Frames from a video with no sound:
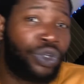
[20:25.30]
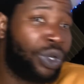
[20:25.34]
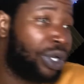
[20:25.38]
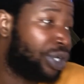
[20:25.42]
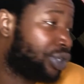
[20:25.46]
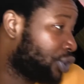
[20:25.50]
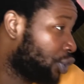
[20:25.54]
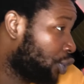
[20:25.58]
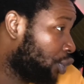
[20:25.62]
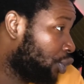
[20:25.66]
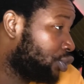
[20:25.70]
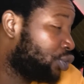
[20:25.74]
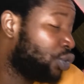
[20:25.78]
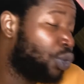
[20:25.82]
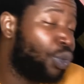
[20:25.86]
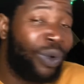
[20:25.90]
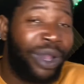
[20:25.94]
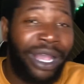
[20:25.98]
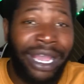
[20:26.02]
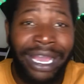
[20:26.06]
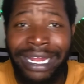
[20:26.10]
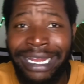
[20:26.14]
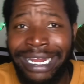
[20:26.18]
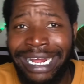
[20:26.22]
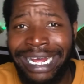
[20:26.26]
I turned to
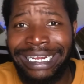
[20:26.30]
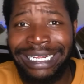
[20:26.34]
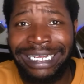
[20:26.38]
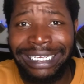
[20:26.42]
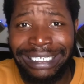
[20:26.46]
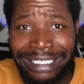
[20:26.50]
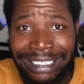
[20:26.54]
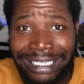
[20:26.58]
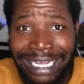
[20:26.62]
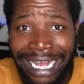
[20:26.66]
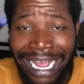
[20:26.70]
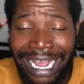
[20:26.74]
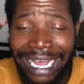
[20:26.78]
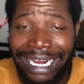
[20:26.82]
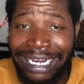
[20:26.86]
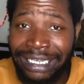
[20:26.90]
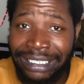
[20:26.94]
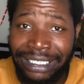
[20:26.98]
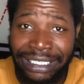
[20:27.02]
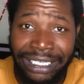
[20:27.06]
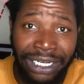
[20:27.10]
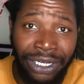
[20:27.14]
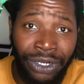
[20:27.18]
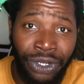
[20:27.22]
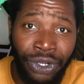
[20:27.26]
Wayne and his guy and I
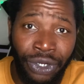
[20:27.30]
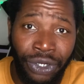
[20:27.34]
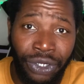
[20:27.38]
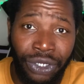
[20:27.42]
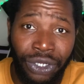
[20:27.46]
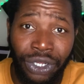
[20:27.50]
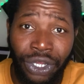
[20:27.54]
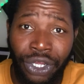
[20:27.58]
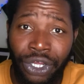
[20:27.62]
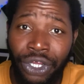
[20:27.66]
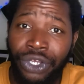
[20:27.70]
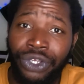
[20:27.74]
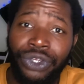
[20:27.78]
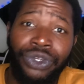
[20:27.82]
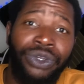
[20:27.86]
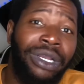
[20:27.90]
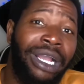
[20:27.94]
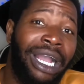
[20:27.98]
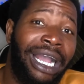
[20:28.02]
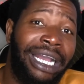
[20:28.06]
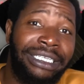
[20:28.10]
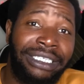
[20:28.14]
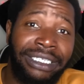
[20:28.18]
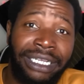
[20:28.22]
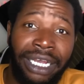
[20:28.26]
said, look, you
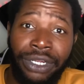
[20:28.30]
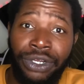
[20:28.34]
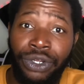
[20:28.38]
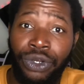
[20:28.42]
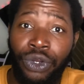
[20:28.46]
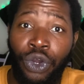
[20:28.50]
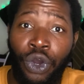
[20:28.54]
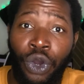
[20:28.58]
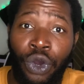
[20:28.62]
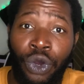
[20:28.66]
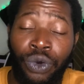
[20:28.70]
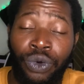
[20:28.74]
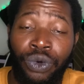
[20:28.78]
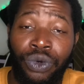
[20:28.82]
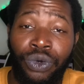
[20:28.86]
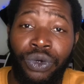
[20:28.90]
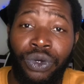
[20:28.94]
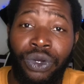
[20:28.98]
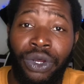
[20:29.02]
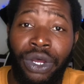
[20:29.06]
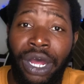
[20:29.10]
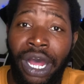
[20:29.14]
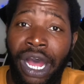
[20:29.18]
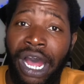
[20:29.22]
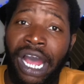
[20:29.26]
guys gotta go.
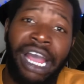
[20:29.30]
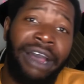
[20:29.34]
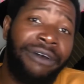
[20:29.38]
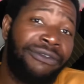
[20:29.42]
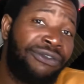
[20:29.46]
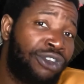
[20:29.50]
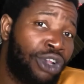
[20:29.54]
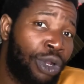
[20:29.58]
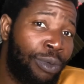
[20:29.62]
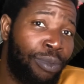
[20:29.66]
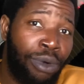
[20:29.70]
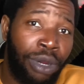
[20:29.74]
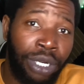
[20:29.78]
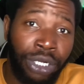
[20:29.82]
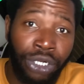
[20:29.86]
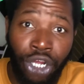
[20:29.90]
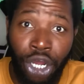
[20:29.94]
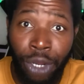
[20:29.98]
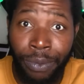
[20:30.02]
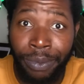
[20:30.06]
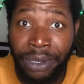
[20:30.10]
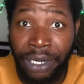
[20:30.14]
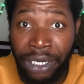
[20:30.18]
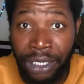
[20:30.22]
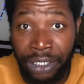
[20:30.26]
I have someone
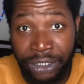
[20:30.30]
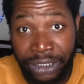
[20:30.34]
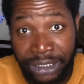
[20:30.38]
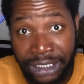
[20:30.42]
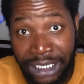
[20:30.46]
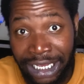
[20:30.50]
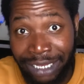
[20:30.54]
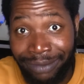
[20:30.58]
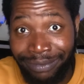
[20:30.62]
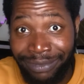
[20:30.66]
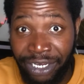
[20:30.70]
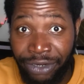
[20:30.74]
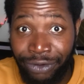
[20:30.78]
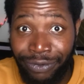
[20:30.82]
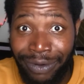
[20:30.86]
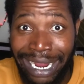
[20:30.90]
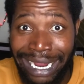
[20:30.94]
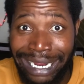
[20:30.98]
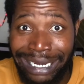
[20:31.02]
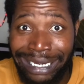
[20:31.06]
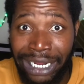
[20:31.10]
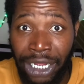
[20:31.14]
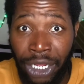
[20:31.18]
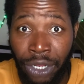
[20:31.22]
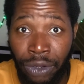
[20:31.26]
coming to see me
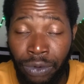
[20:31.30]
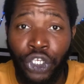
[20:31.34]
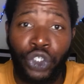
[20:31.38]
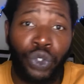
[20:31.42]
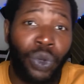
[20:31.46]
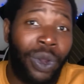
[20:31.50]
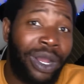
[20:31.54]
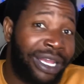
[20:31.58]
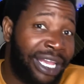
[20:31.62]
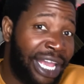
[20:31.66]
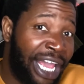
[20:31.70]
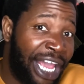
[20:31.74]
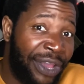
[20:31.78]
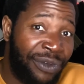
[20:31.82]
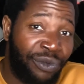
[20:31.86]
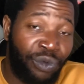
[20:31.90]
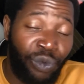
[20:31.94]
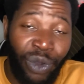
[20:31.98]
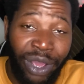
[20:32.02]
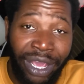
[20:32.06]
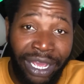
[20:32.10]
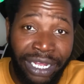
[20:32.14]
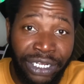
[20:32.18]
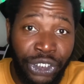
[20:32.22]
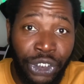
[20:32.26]
right now. So I gave
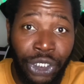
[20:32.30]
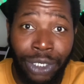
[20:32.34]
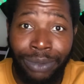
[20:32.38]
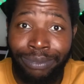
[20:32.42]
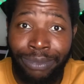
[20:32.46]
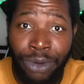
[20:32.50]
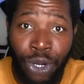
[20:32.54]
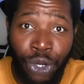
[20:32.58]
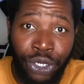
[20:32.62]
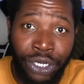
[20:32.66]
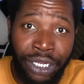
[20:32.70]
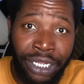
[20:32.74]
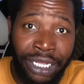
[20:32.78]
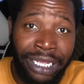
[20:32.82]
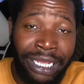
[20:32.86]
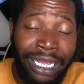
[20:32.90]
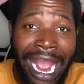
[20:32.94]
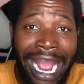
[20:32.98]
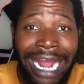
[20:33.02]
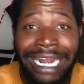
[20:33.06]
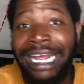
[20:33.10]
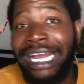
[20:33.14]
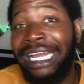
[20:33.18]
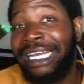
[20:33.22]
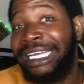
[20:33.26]
Wayne some money
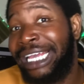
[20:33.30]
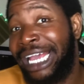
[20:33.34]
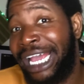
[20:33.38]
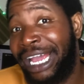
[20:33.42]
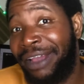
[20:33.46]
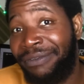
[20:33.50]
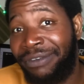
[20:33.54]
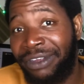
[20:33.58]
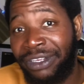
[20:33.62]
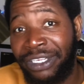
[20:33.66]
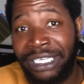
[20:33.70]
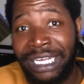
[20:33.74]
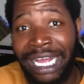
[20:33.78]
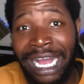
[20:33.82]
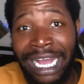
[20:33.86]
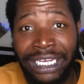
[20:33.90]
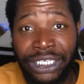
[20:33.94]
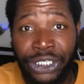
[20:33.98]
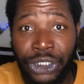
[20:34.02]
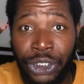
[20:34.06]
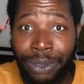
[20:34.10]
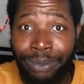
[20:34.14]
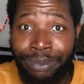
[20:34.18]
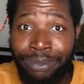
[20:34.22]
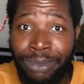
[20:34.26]
and I gave this guy
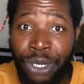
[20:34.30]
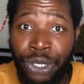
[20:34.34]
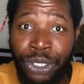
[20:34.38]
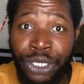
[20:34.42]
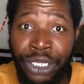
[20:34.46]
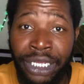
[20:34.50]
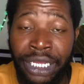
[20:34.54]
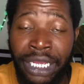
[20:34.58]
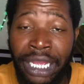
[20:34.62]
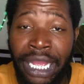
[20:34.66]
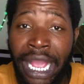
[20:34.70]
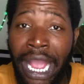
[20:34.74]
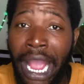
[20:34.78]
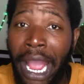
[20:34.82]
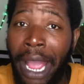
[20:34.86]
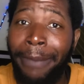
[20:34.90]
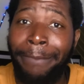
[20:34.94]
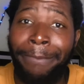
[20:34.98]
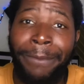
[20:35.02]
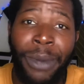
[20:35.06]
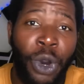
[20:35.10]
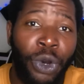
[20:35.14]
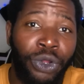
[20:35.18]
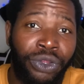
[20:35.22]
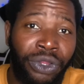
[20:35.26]
some money, and
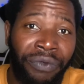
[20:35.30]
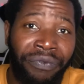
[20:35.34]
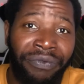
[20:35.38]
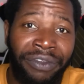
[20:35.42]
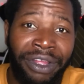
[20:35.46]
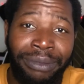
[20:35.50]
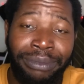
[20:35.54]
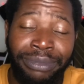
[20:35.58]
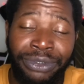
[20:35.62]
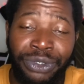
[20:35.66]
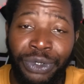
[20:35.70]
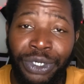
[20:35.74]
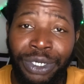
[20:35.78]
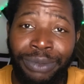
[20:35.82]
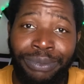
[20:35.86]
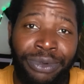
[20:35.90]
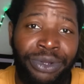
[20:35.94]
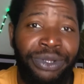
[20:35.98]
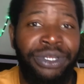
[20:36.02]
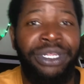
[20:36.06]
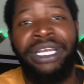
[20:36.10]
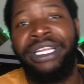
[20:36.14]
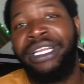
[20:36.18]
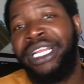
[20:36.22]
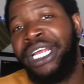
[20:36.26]
both of them took the
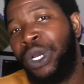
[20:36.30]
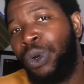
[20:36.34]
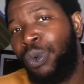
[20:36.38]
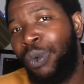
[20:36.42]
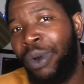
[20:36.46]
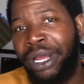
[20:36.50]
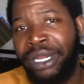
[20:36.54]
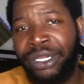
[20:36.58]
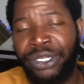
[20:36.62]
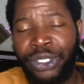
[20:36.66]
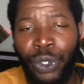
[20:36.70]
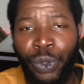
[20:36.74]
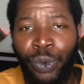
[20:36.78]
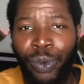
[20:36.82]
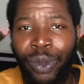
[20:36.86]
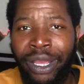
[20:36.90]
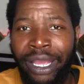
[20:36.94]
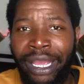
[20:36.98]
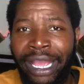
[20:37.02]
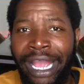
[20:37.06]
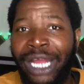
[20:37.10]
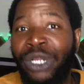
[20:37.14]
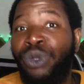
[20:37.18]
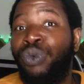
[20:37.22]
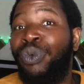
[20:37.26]
money and they went
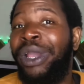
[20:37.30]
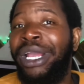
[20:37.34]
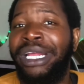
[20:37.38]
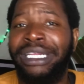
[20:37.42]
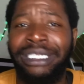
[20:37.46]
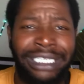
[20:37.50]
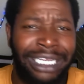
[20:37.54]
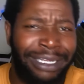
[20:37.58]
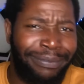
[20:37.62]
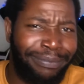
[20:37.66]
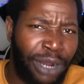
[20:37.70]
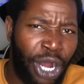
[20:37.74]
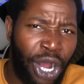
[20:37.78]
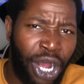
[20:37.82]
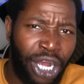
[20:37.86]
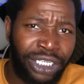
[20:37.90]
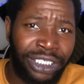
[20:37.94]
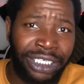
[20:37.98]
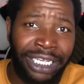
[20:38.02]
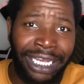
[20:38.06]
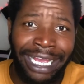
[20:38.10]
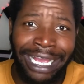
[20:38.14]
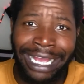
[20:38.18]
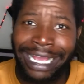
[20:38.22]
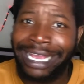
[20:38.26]
away. And Wayne said, boss,
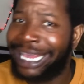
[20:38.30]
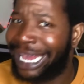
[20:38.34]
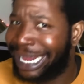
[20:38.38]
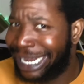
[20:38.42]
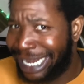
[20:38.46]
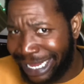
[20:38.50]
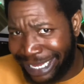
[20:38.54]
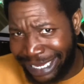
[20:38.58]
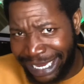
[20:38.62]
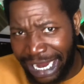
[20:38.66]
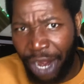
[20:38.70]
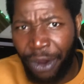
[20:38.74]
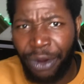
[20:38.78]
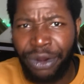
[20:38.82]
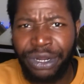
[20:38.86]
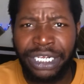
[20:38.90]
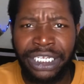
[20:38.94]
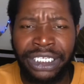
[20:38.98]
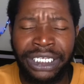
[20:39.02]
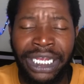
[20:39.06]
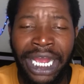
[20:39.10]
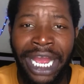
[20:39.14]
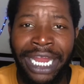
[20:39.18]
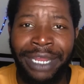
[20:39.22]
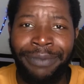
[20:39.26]
can I carry
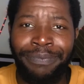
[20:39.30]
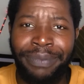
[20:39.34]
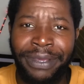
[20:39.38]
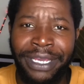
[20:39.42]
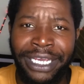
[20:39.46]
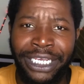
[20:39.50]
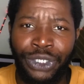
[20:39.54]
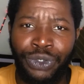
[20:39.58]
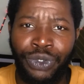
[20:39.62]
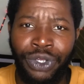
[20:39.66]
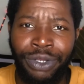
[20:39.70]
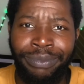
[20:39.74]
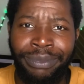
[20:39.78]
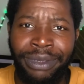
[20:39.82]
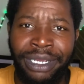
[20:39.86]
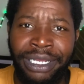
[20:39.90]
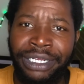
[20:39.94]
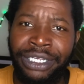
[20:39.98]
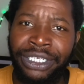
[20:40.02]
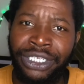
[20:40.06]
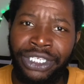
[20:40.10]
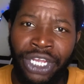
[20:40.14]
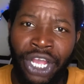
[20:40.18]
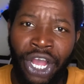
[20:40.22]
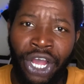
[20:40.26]
this handpiece with me,
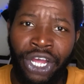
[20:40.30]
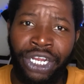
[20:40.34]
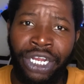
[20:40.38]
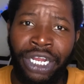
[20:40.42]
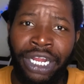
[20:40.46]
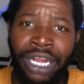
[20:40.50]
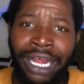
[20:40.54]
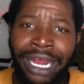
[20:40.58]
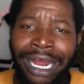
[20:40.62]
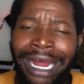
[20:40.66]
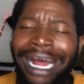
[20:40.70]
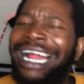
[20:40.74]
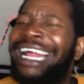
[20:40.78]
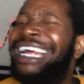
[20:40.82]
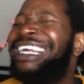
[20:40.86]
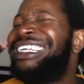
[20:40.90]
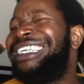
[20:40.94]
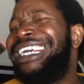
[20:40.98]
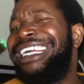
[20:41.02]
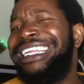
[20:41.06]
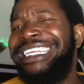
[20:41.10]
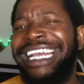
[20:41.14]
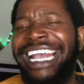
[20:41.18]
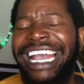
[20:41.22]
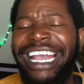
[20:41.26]
this gun? I
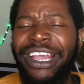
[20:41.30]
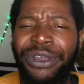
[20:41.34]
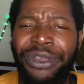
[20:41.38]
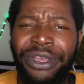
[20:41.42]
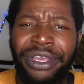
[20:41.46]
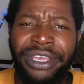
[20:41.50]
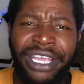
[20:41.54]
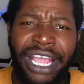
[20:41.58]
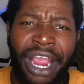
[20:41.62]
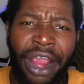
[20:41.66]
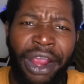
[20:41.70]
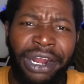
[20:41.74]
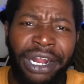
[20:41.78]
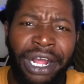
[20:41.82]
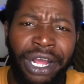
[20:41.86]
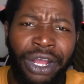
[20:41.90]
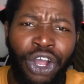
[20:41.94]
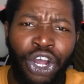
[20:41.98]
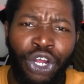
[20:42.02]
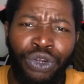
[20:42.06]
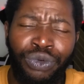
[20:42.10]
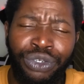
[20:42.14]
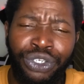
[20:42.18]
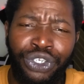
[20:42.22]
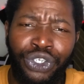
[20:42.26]
said, yeah, you can carry that
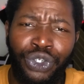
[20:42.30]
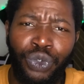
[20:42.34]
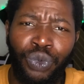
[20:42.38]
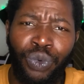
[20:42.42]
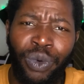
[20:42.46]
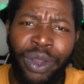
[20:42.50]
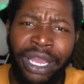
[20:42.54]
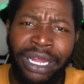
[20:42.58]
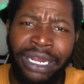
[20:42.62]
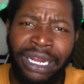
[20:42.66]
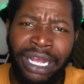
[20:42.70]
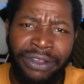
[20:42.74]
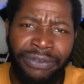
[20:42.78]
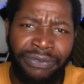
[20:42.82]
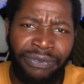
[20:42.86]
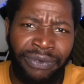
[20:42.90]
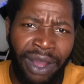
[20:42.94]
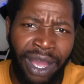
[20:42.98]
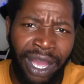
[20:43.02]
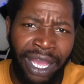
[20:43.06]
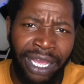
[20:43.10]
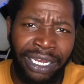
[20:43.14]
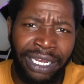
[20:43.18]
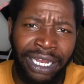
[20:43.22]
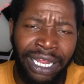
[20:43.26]
gun with you, Wayne, that's
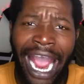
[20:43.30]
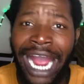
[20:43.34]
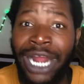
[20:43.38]
fine.